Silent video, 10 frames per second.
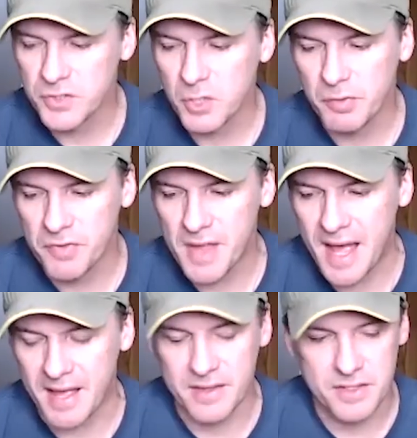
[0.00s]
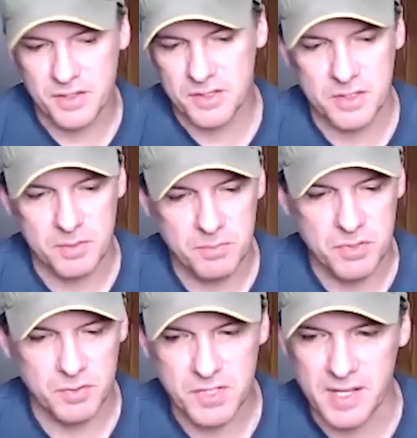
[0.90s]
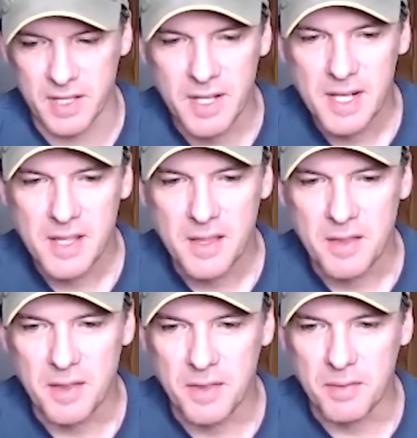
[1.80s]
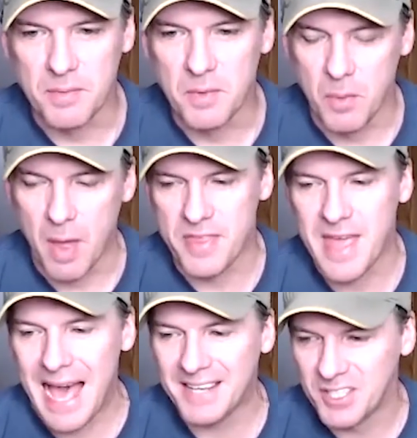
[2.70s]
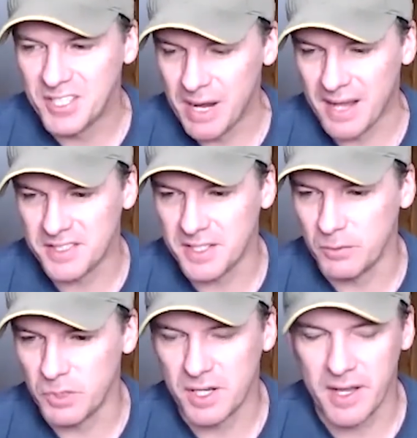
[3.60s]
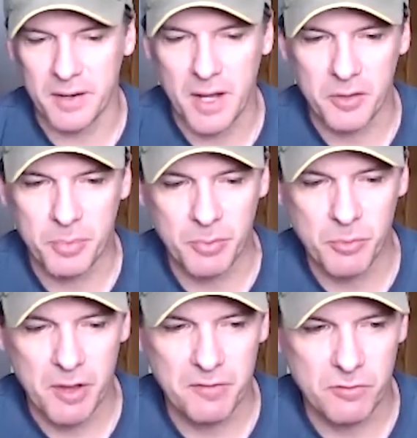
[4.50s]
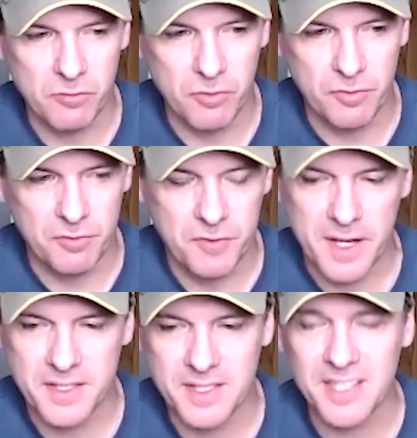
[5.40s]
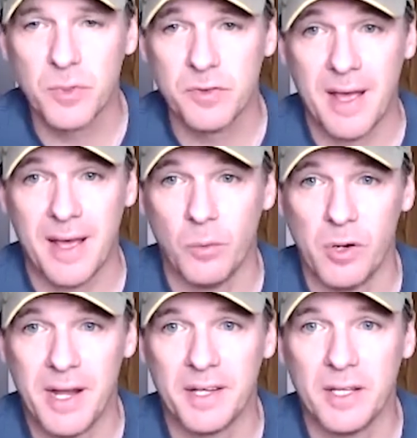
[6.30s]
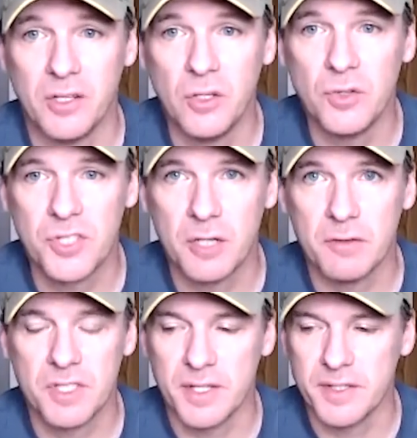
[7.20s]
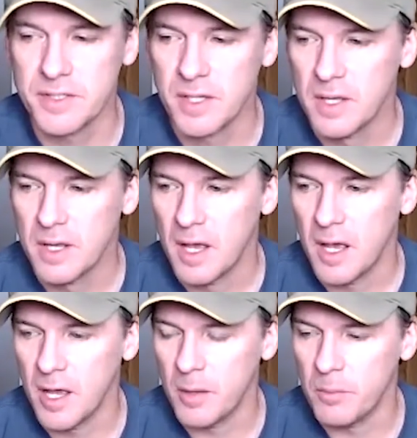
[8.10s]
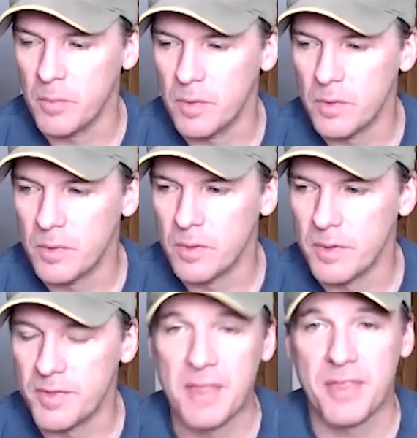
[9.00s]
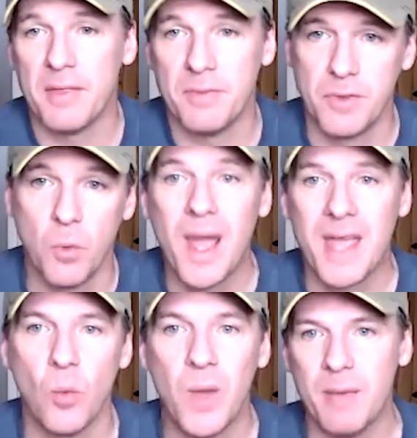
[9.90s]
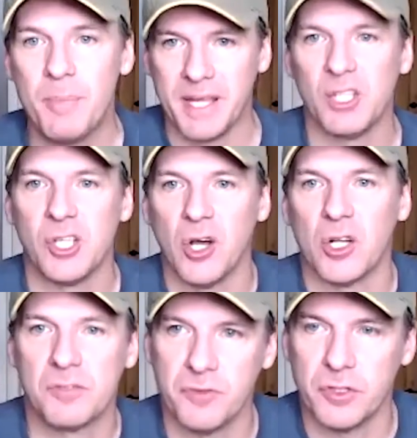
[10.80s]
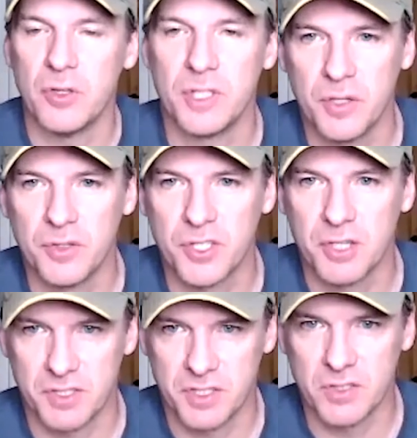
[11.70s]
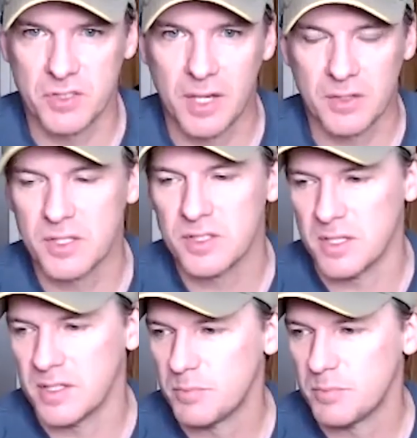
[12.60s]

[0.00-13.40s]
of that, it's just to sort of say that the added complexity, which again other people might face, is as we're adding in new services, the way that we're being charged for using those services as well. So there's